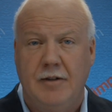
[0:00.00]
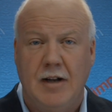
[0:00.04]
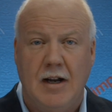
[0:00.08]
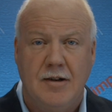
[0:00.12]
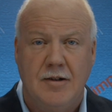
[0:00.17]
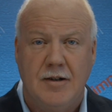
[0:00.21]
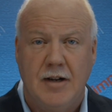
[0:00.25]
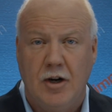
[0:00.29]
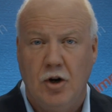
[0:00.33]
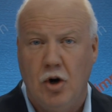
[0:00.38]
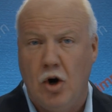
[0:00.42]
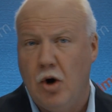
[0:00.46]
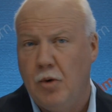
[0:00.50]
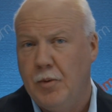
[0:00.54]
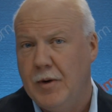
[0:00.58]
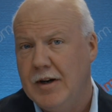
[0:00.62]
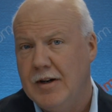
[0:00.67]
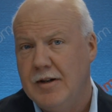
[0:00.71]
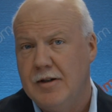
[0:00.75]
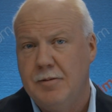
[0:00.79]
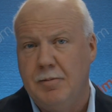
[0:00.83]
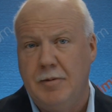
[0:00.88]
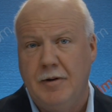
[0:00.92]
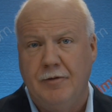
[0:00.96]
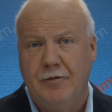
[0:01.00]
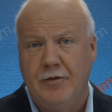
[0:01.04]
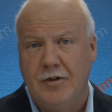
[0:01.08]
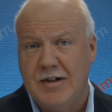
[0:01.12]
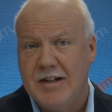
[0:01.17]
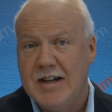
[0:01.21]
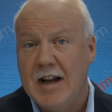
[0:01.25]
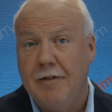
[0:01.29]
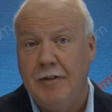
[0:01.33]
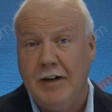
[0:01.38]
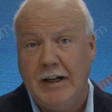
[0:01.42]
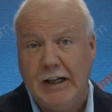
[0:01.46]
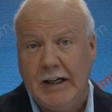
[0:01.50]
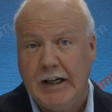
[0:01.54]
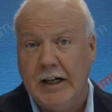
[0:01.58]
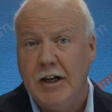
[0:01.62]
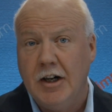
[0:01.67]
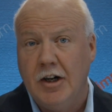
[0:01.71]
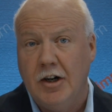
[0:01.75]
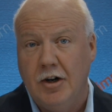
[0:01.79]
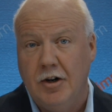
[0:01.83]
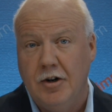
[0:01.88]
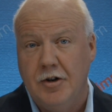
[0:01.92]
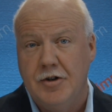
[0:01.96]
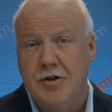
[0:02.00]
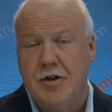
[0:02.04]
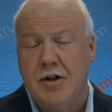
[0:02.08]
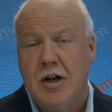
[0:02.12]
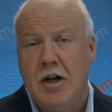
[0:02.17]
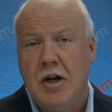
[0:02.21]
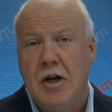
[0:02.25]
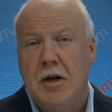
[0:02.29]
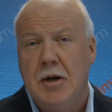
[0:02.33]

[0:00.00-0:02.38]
I say always, I mean for 70 years,